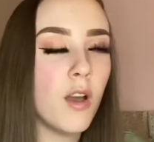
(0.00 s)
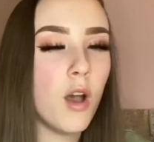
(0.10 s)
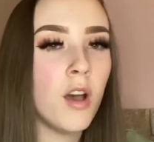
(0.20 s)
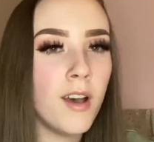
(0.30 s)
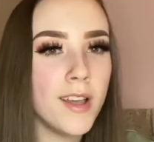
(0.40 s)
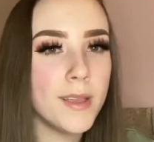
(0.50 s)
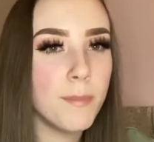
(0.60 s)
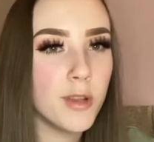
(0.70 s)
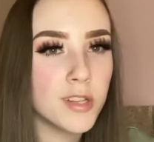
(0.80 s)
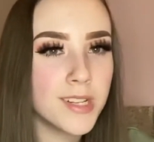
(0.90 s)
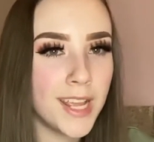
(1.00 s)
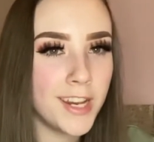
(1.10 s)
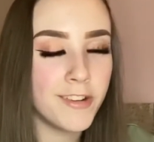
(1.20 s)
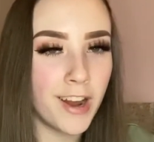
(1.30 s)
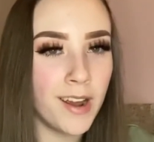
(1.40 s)
I pushed Layla
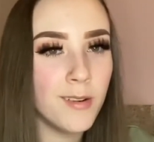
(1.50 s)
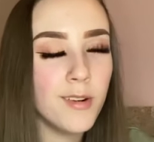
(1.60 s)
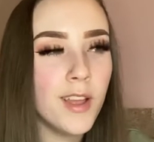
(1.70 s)
out.